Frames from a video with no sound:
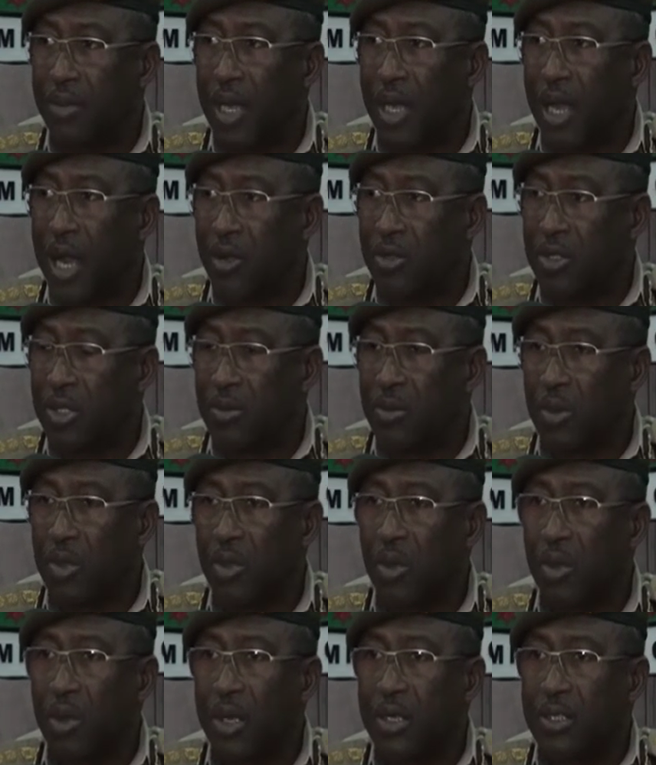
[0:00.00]
and houses for
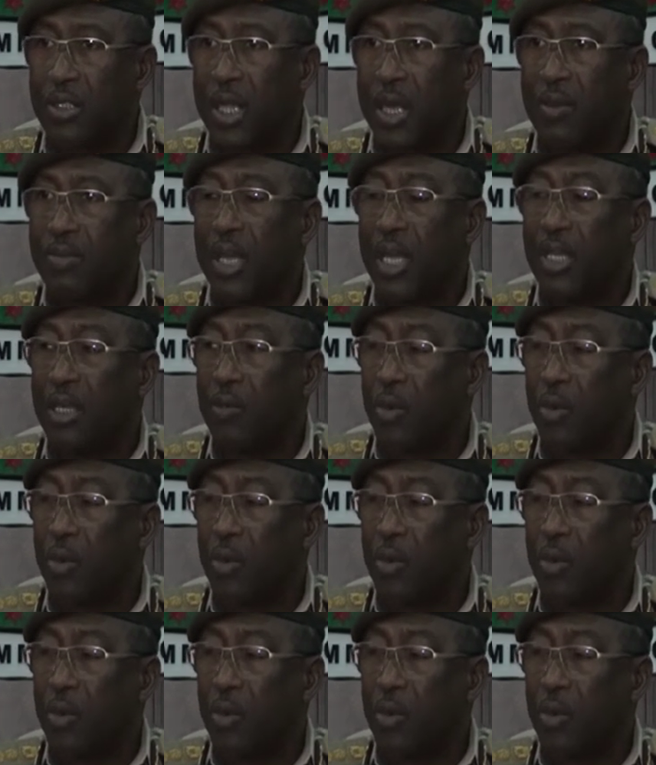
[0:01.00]
local staff at the